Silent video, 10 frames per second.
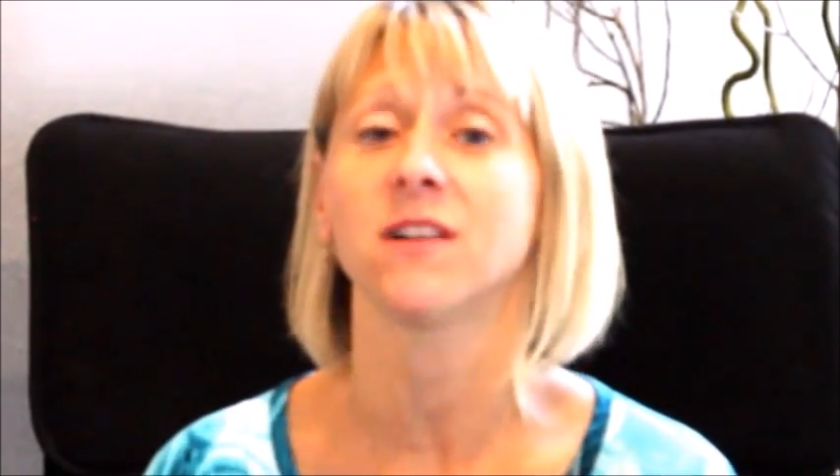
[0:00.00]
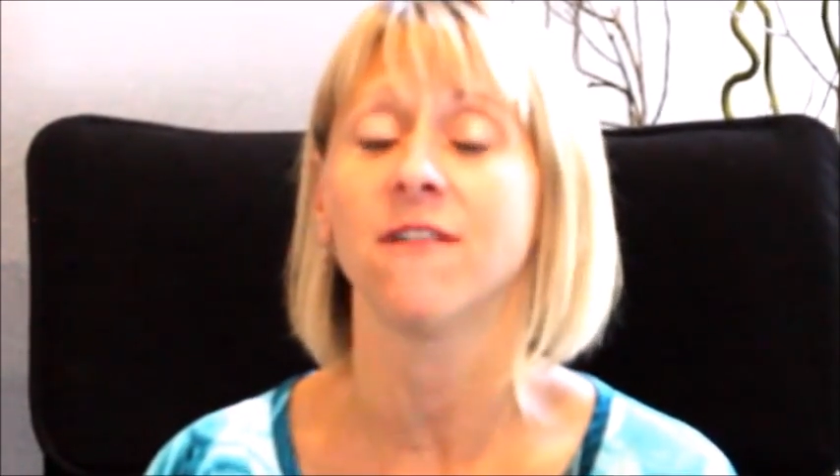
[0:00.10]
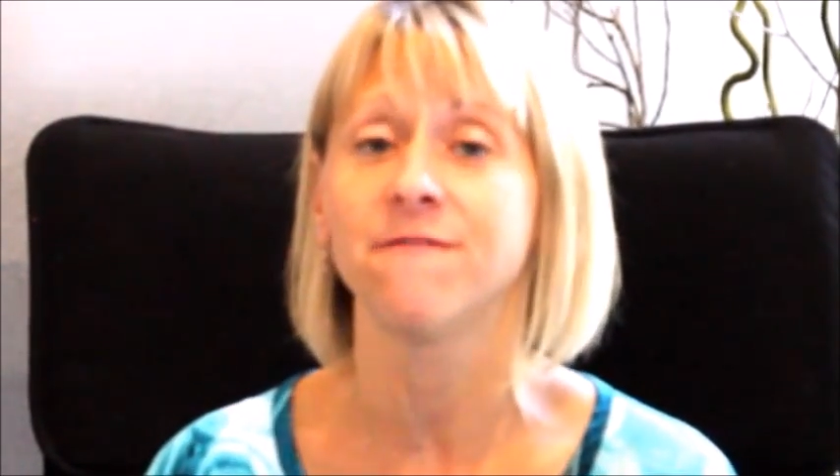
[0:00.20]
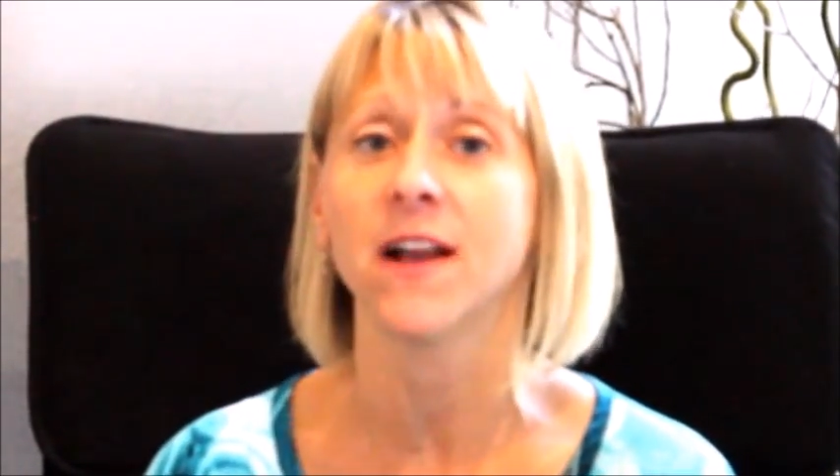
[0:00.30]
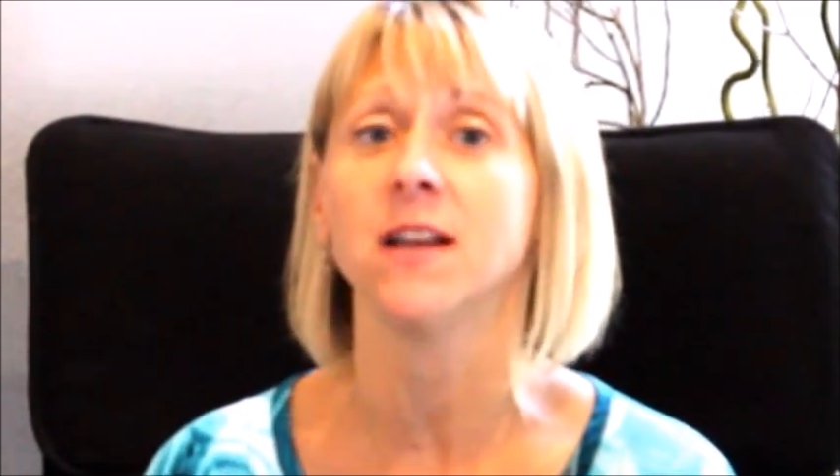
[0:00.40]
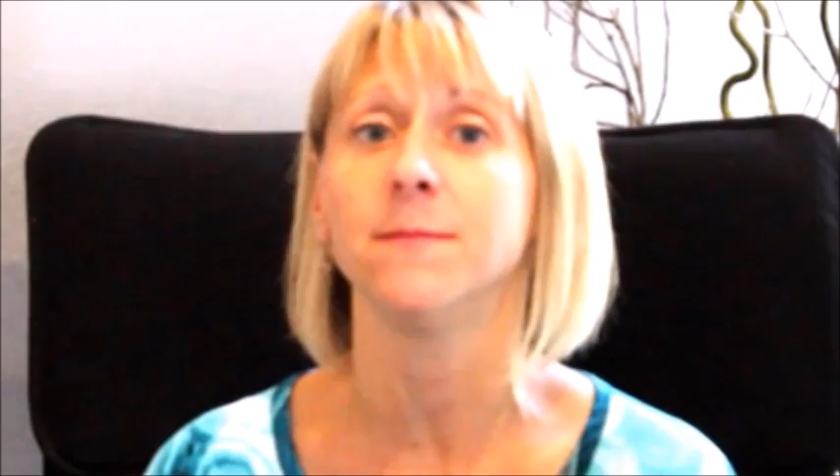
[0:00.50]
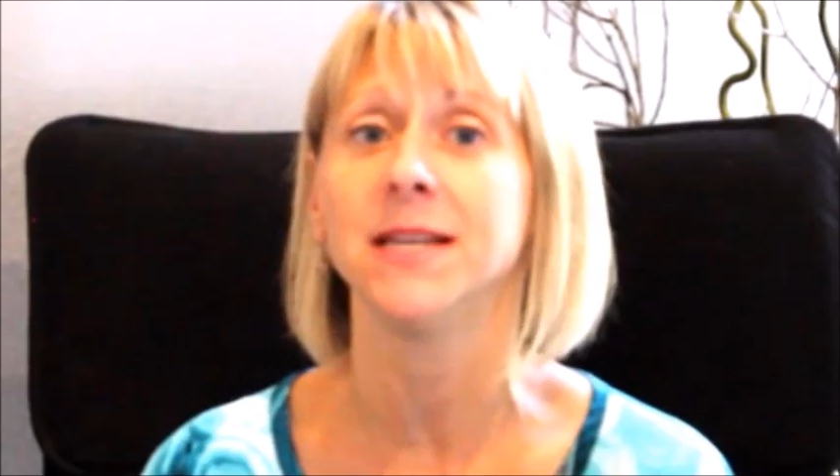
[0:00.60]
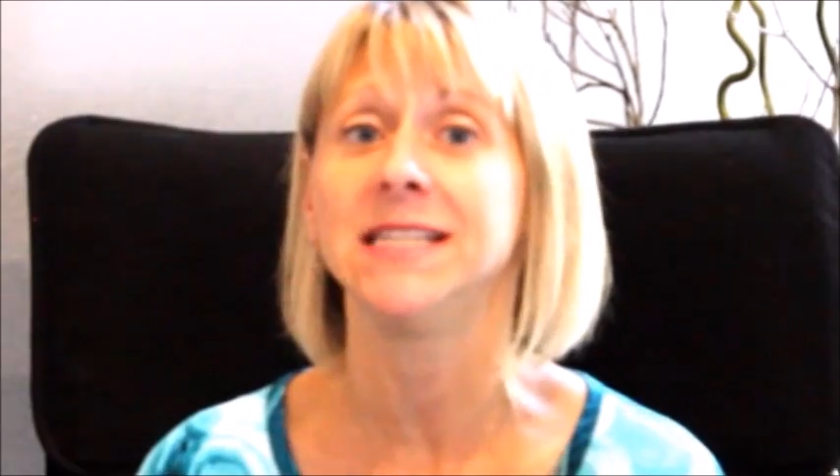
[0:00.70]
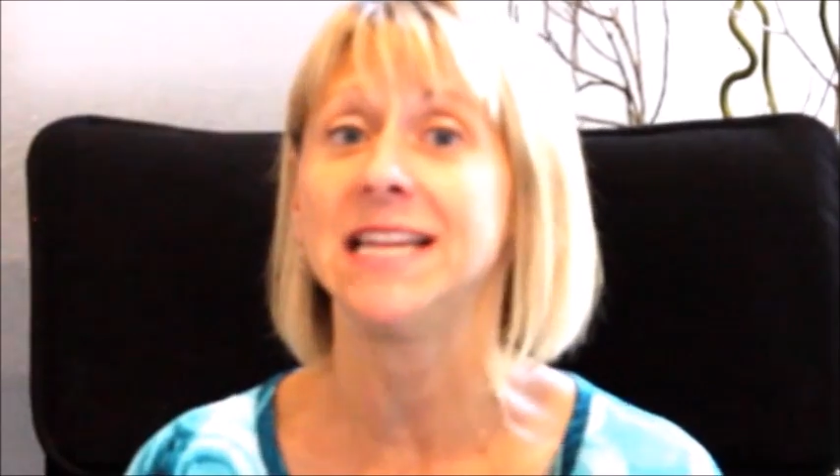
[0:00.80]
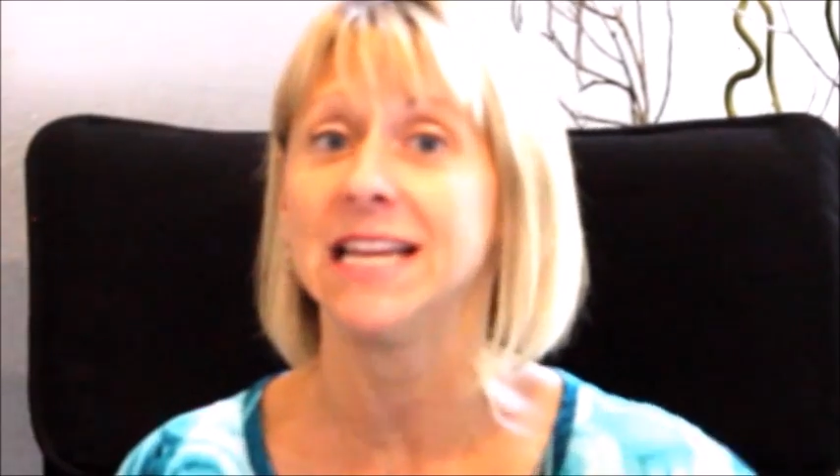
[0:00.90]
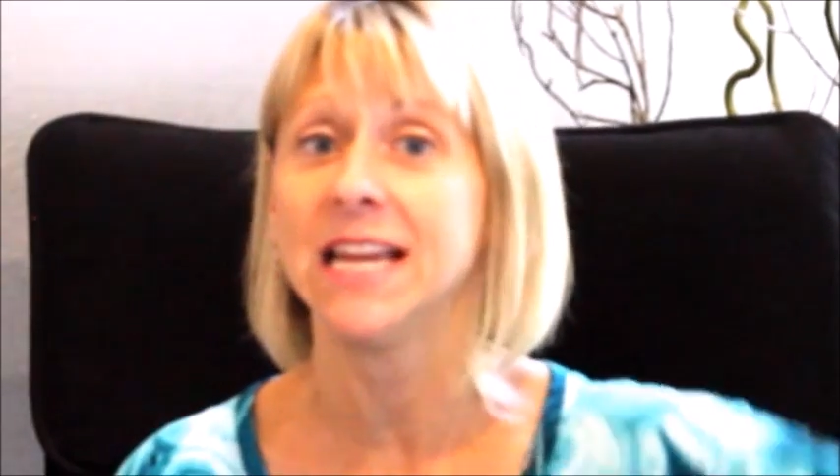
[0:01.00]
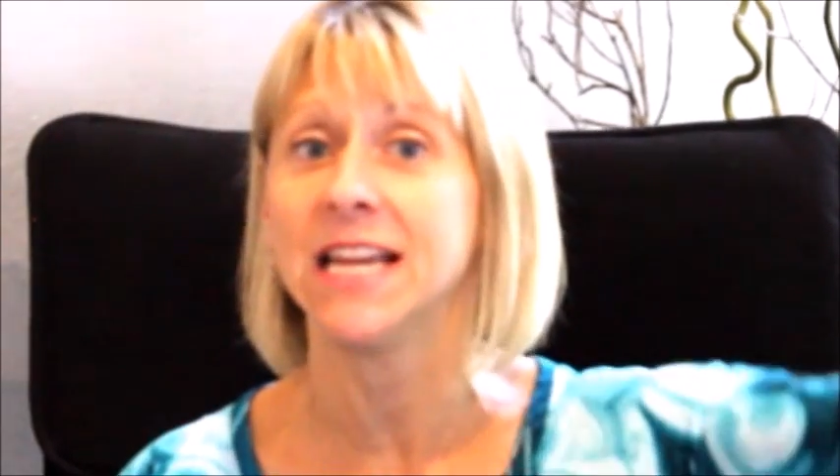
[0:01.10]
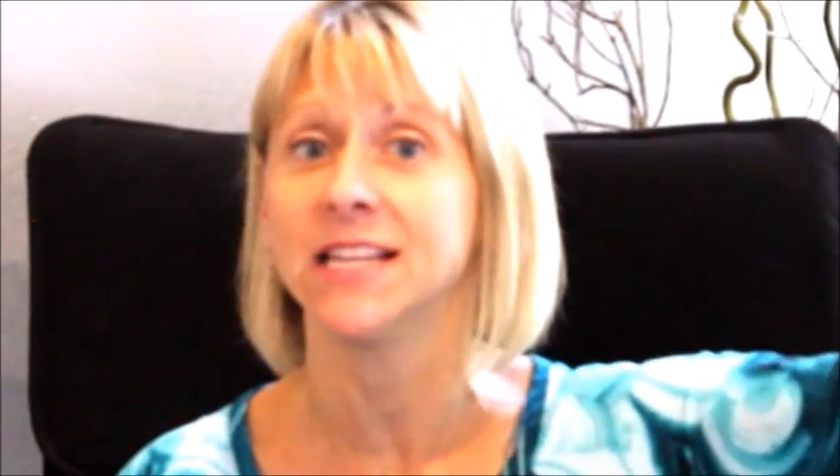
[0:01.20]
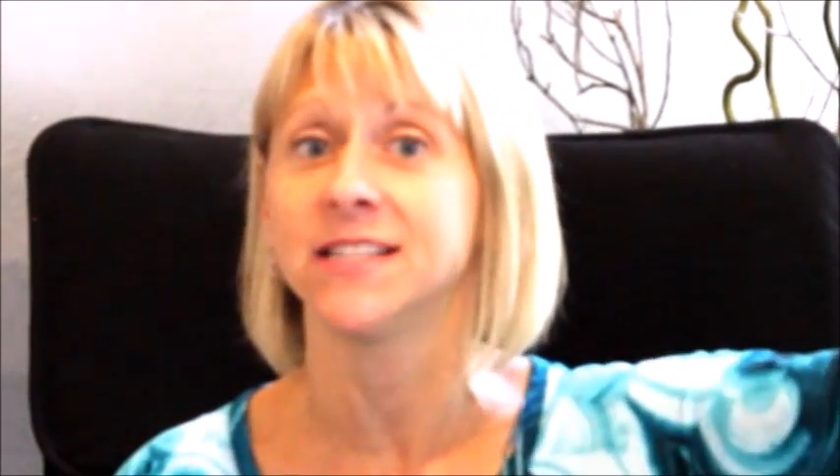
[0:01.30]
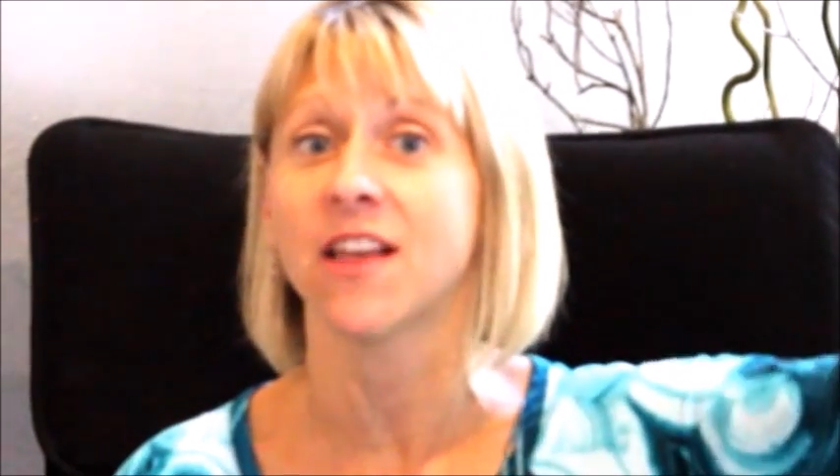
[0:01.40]
of vitamin D
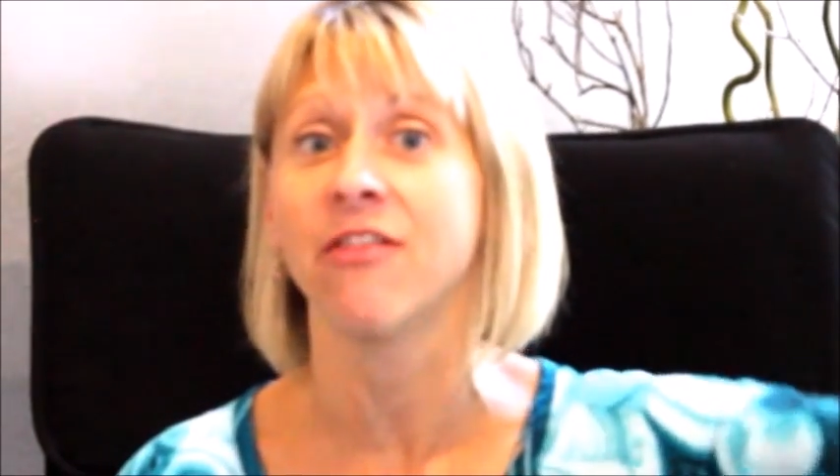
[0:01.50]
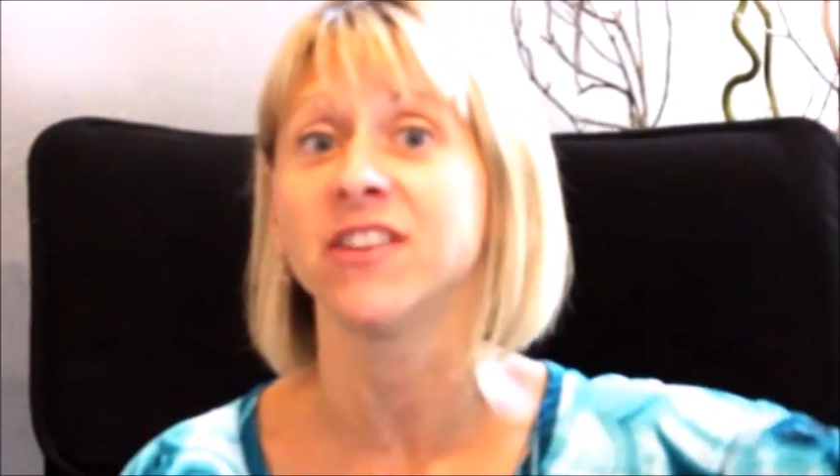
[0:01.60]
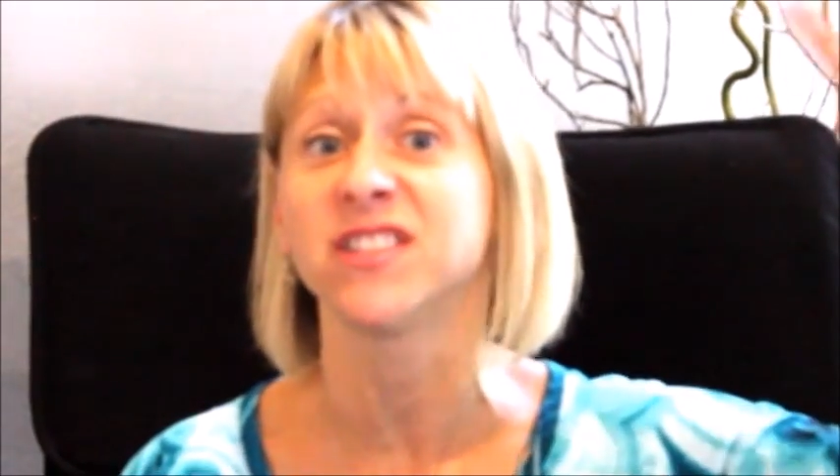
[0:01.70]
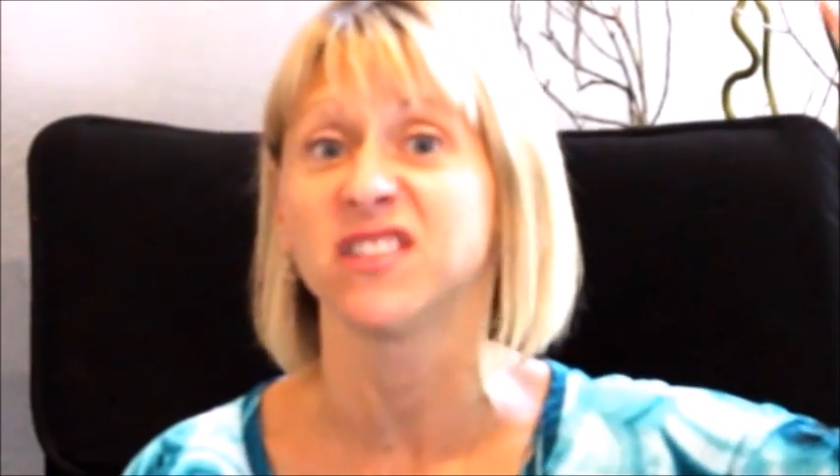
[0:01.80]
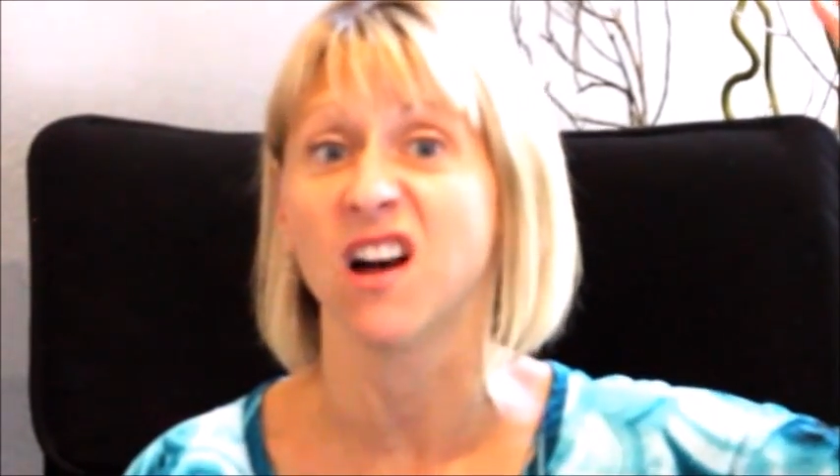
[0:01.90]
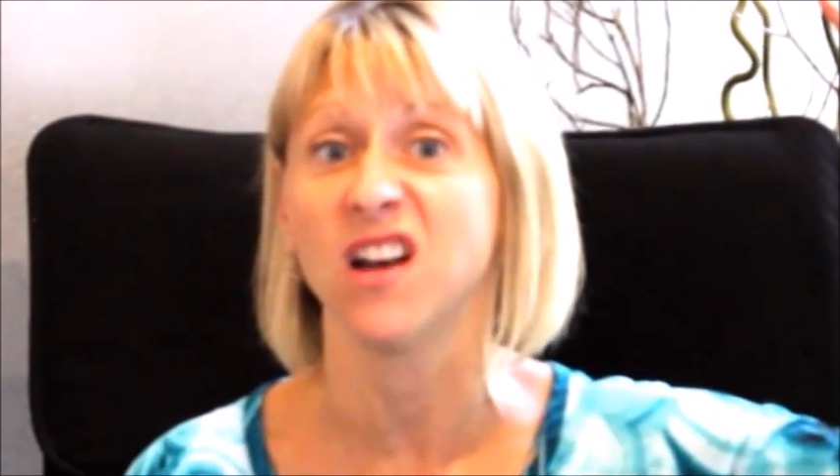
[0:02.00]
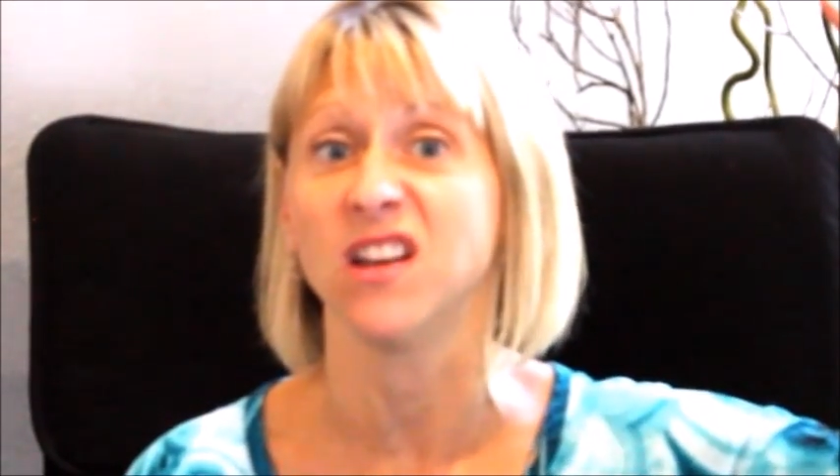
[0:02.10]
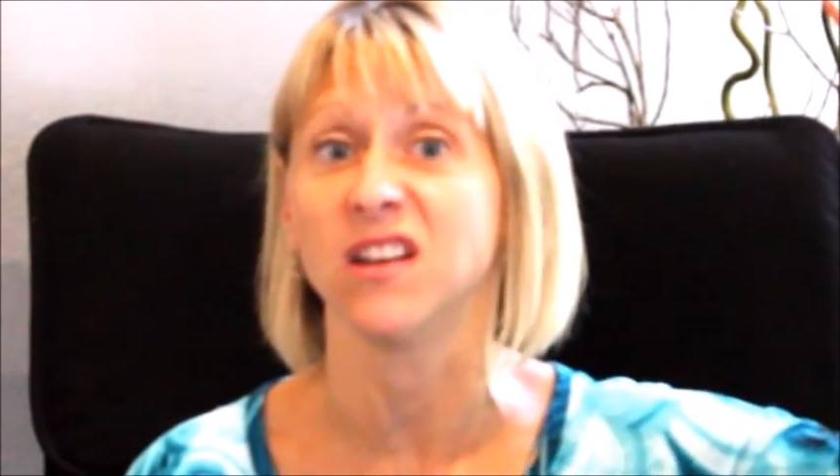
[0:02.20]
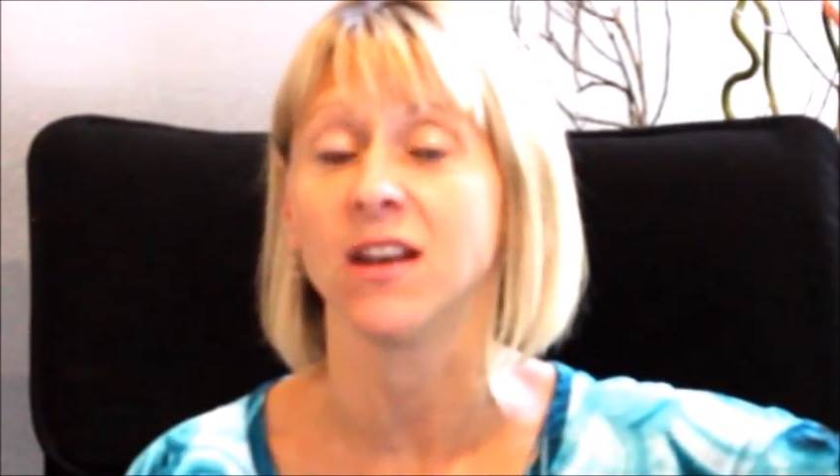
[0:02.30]
is the sun,